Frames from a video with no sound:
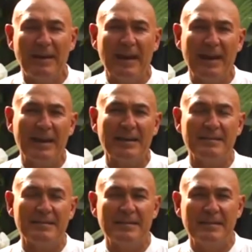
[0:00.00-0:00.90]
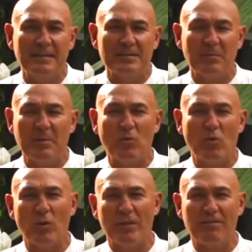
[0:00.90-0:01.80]
And some people
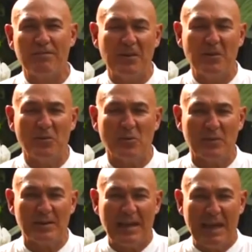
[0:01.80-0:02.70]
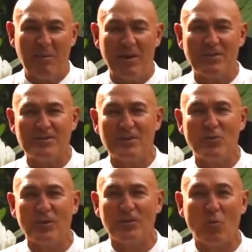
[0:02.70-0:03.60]
call it the field or the gap. I usually
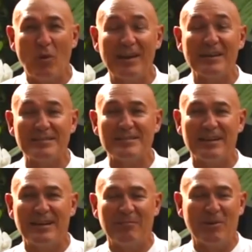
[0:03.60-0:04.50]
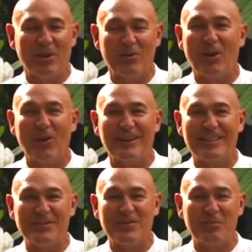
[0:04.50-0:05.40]
call it the oneness. I quite like
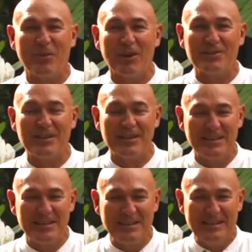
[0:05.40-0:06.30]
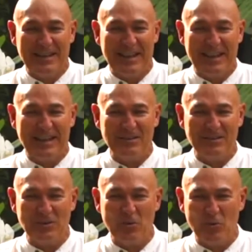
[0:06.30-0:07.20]
that terminology.
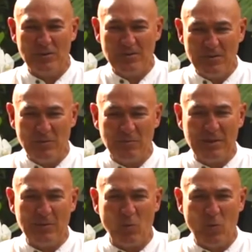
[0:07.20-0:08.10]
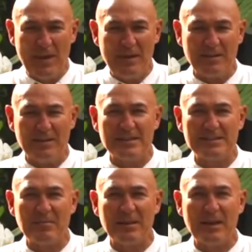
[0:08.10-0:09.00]
And you also be aware that there's
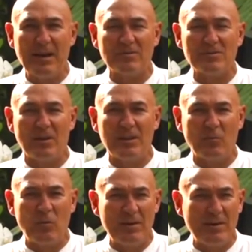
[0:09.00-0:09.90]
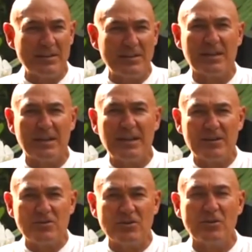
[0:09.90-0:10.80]
something outside that we're actually
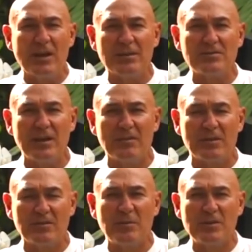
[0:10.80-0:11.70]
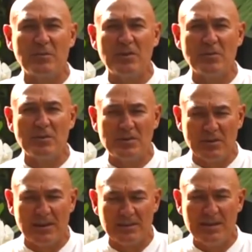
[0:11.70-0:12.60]
connected to ourselves, and especially when you're doing
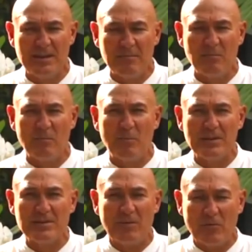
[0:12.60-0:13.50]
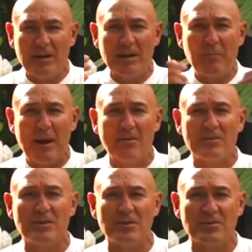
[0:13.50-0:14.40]
Qigong exercise, brings that really
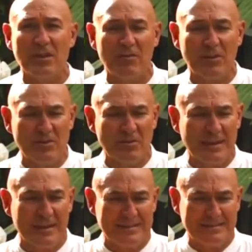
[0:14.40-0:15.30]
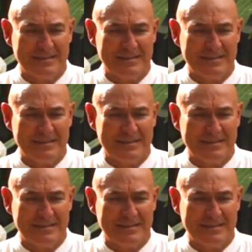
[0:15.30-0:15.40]
apparent to yourself when you're doing that.